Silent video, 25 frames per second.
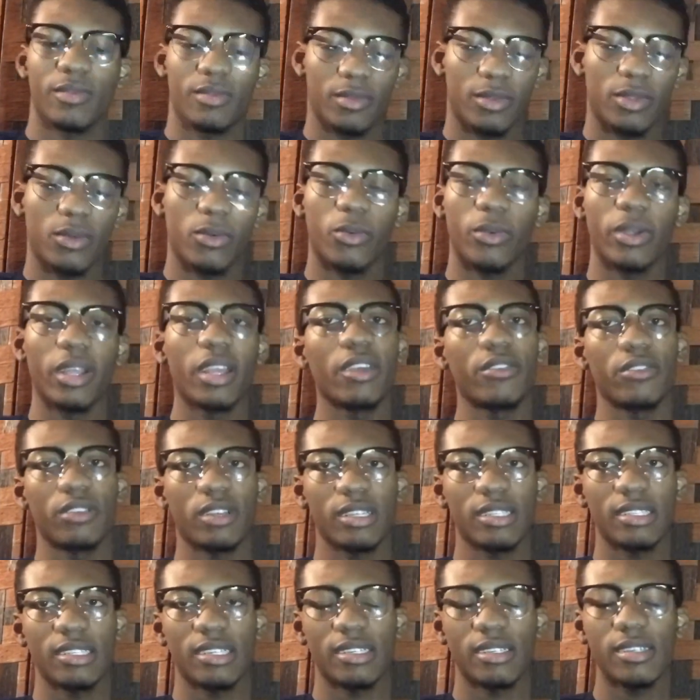wherever
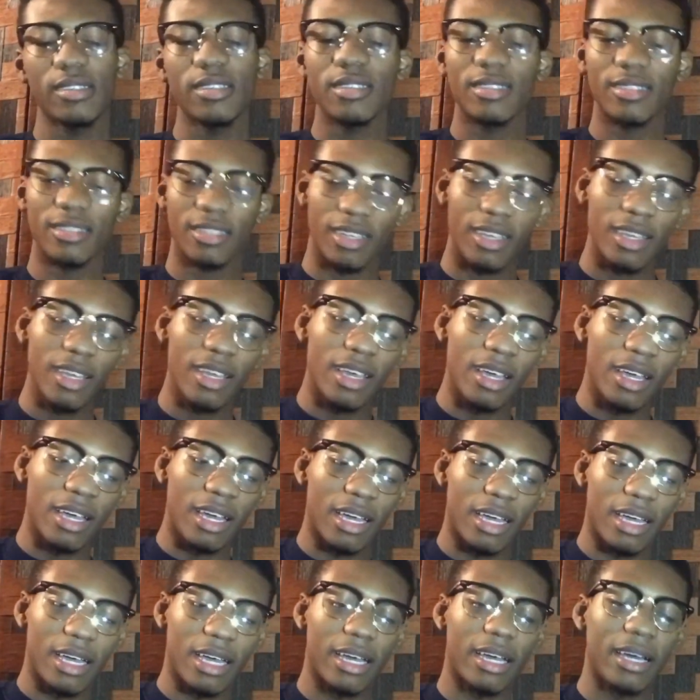it is.
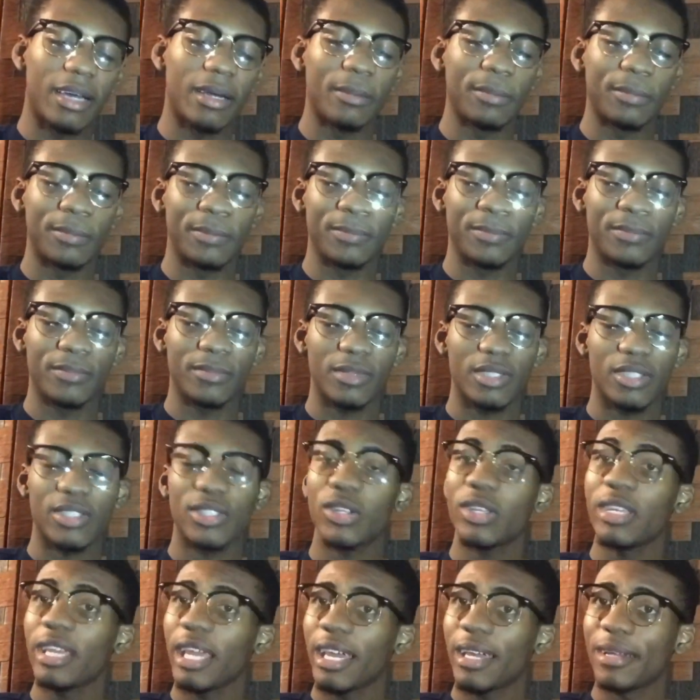Um,
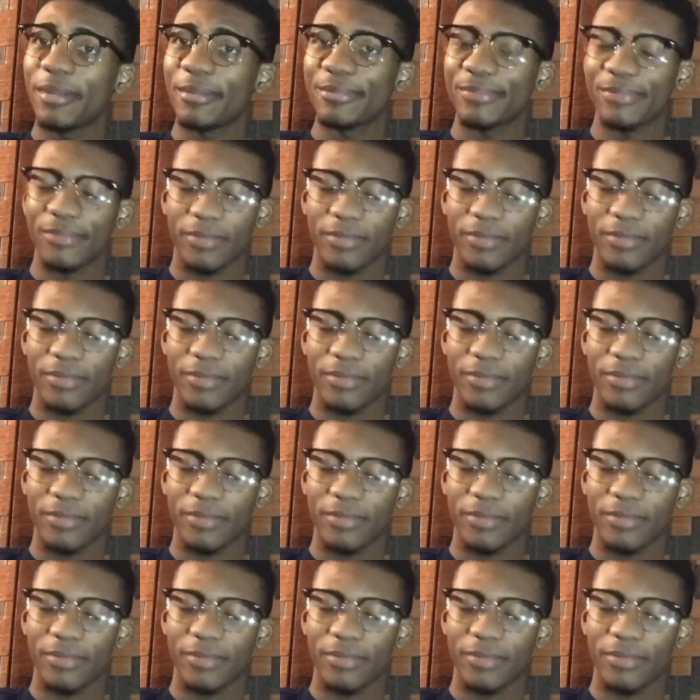so yeah,